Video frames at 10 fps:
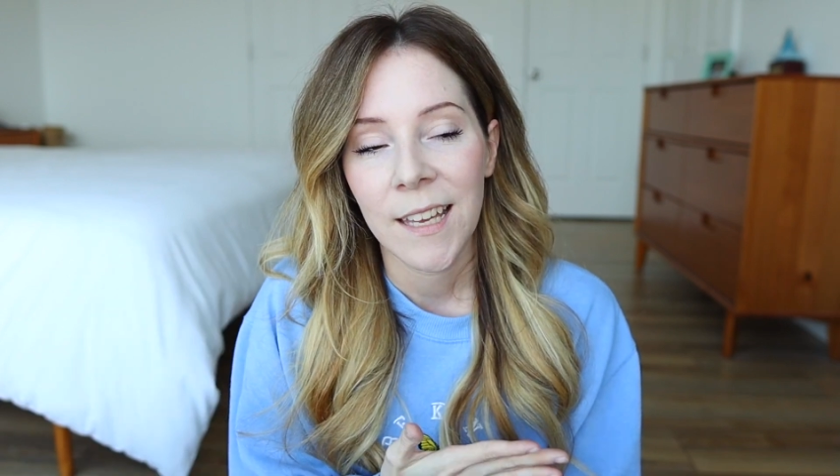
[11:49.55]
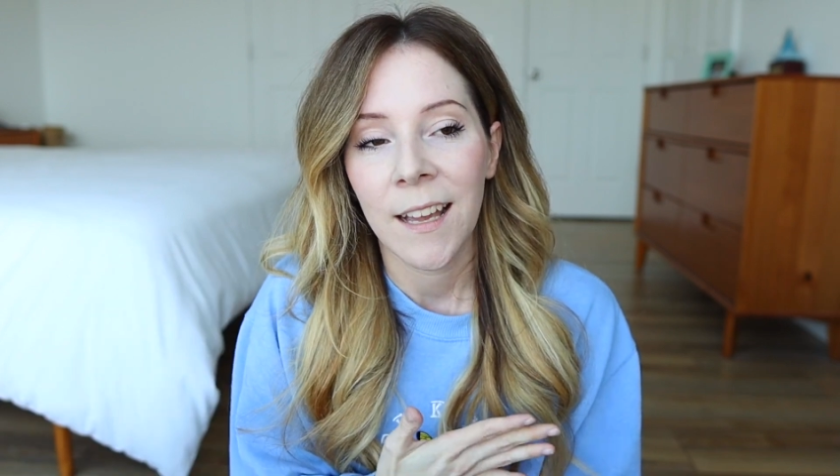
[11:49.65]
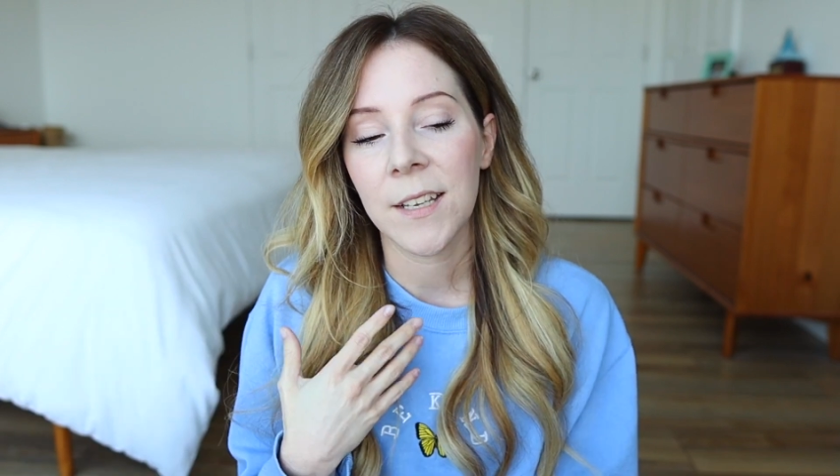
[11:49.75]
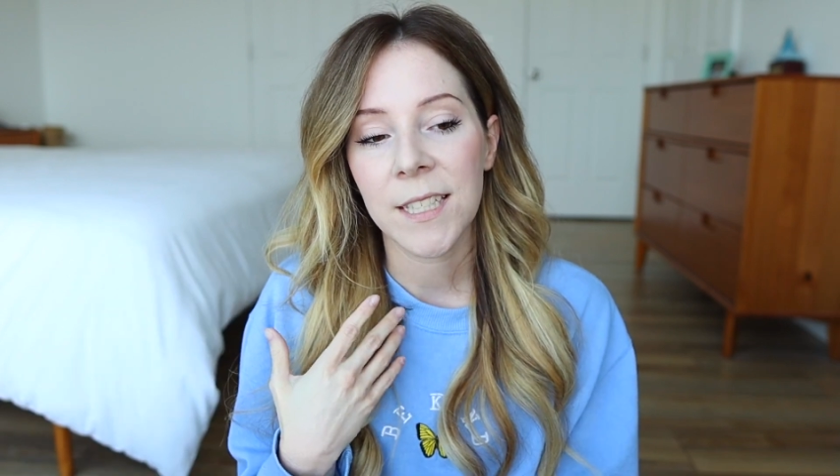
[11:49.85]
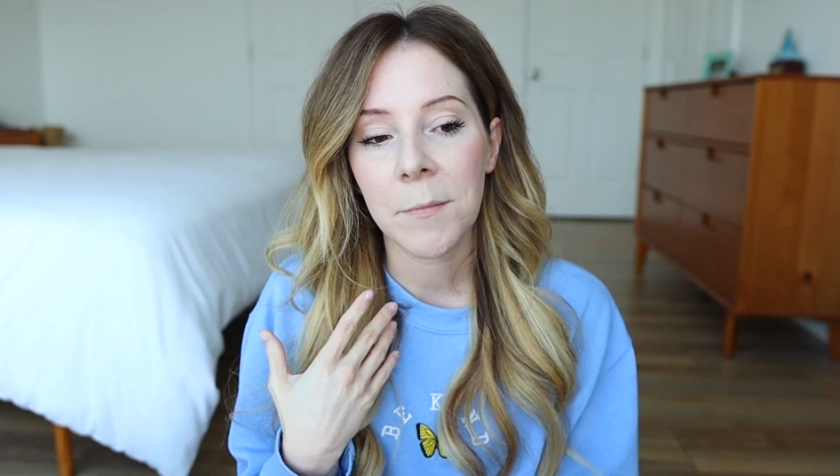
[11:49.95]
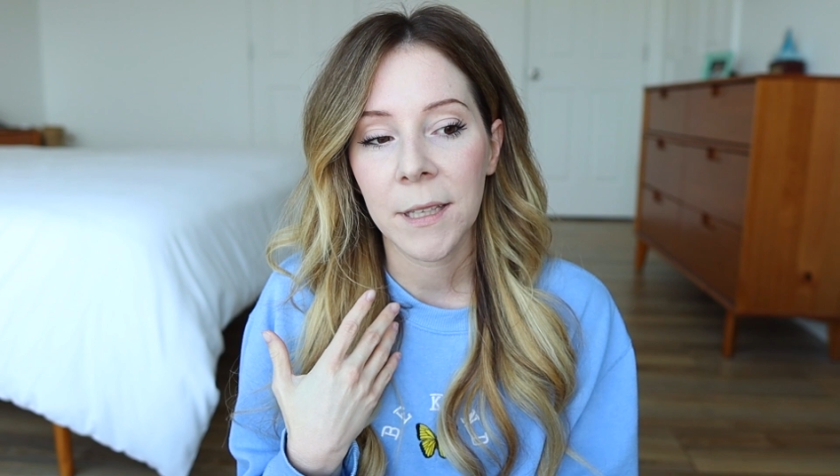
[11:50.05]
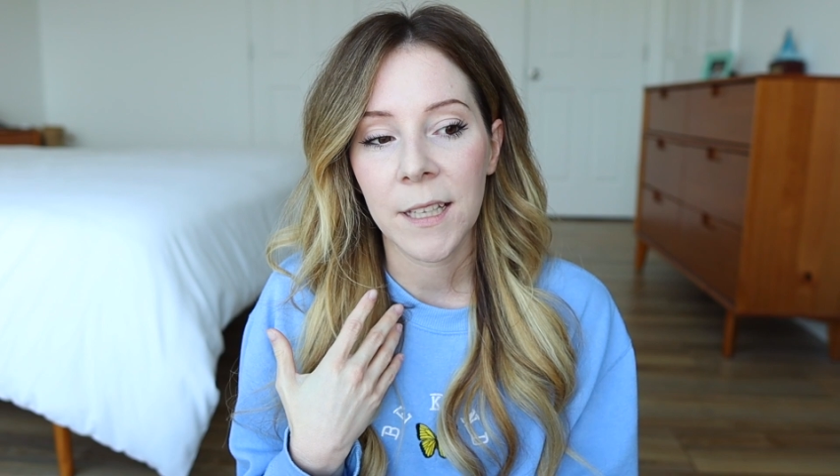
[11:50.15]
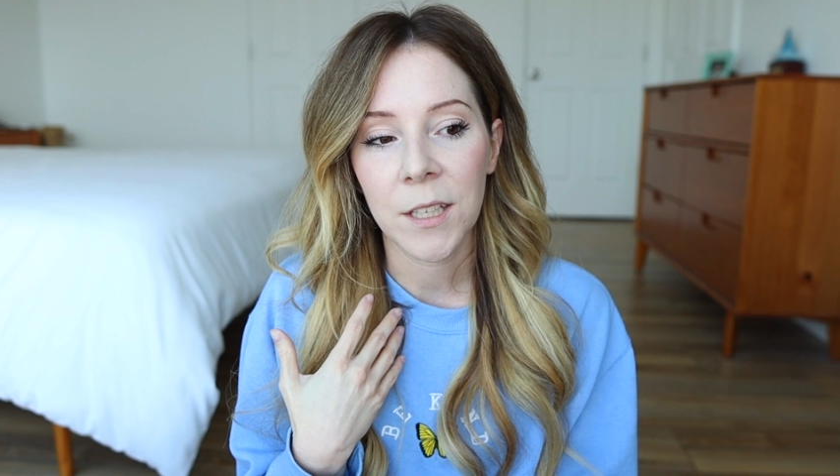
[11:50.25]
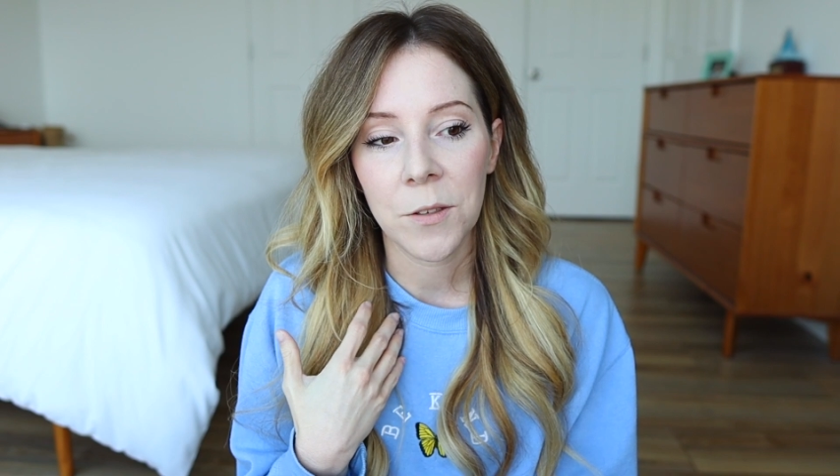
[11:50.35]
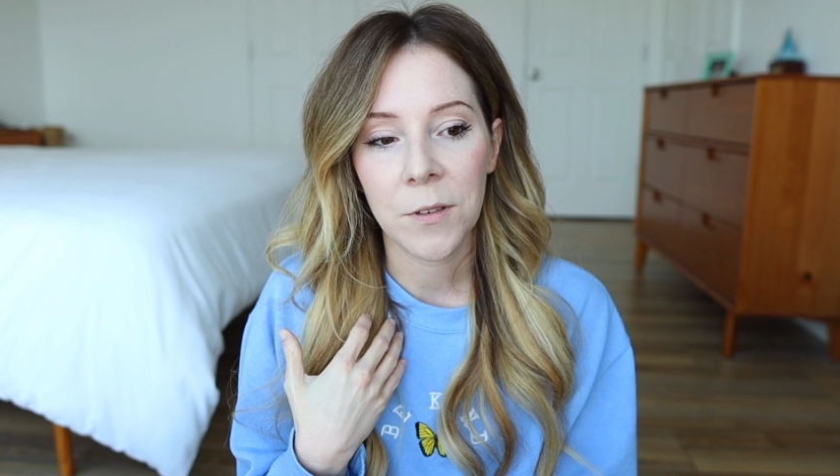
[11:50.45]
and something
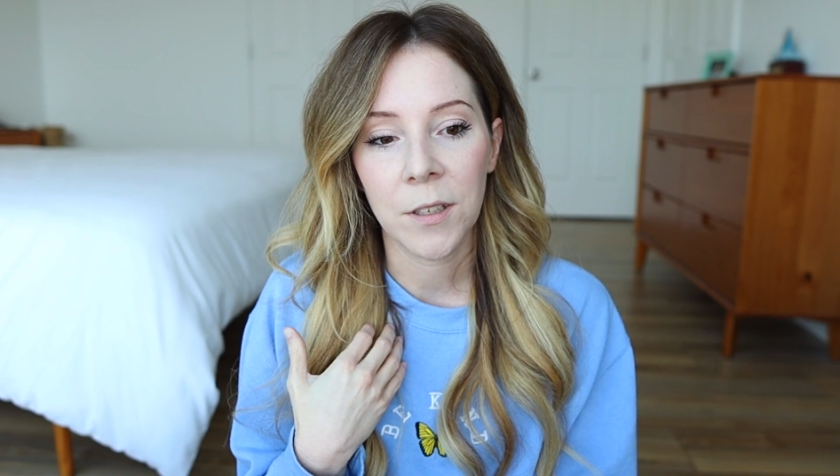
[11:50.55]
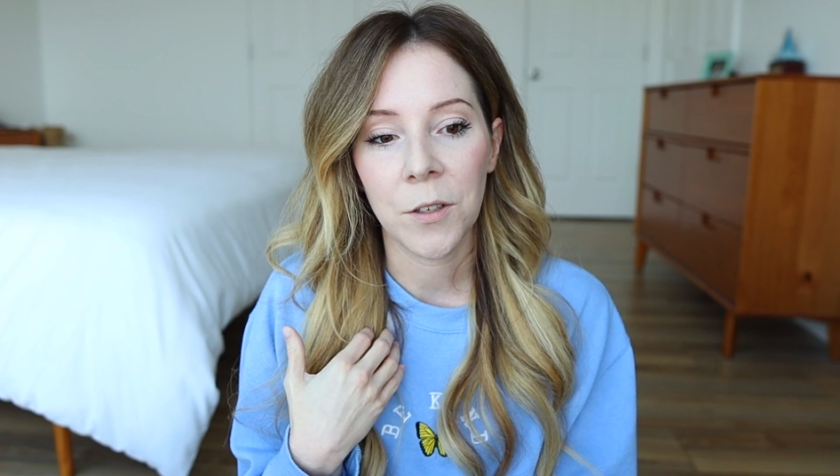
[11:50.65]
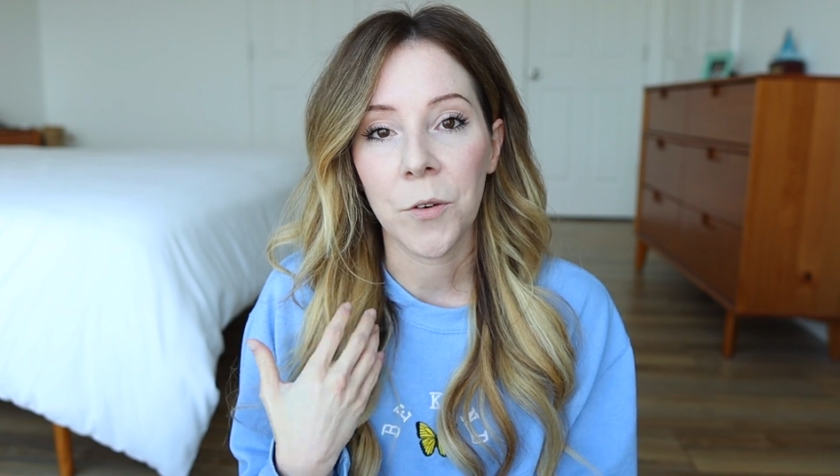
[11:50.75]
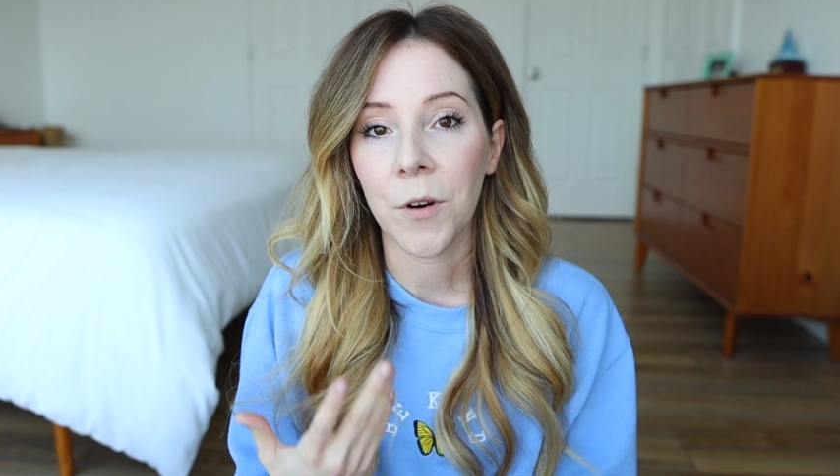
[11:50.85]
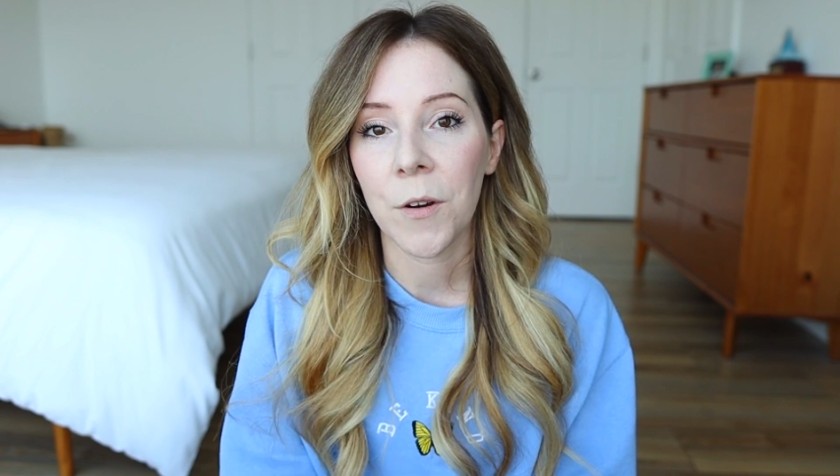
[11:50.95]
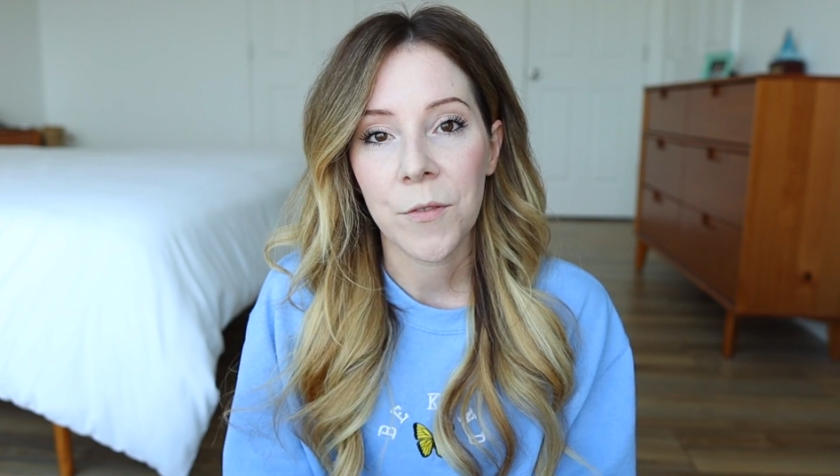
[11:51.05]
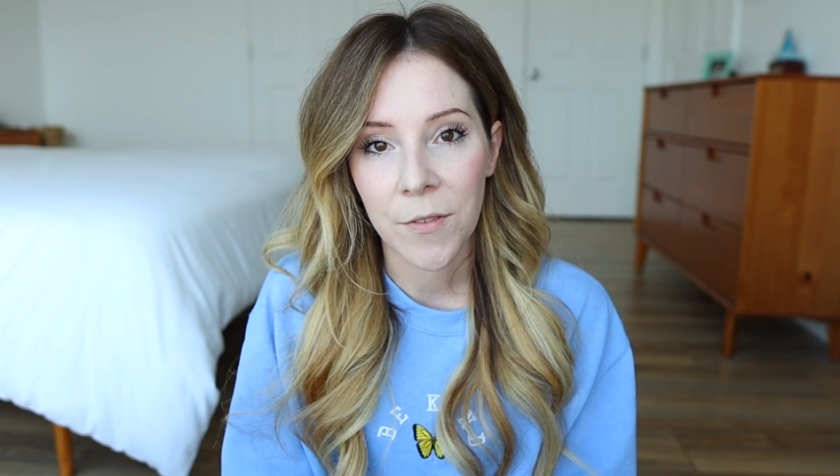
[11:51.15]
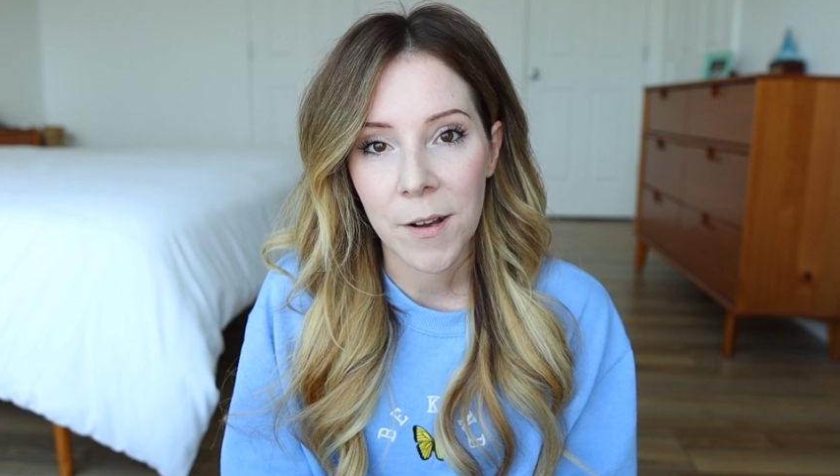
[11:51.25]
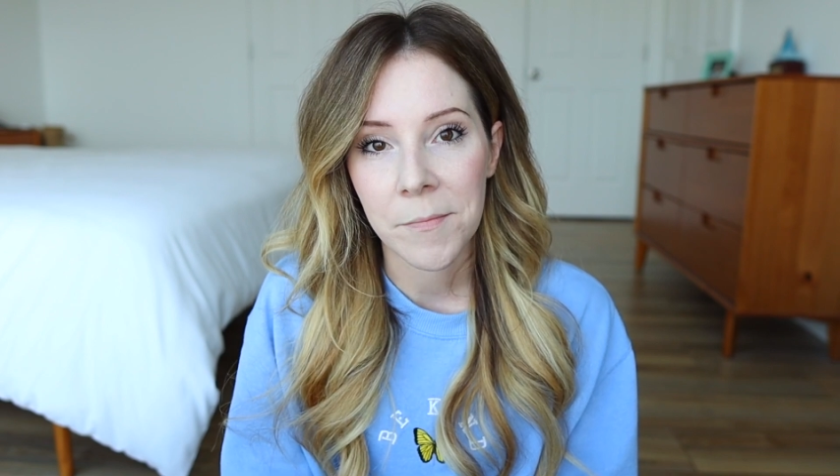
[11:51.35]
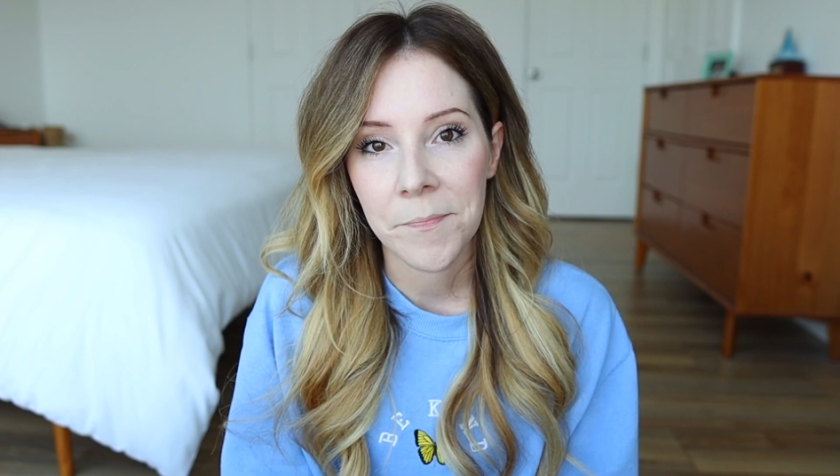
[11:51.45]
that you can grow
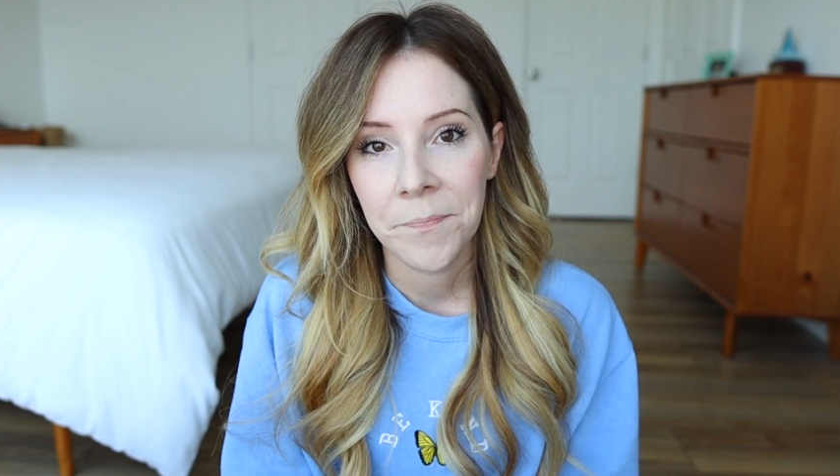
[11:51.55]
from.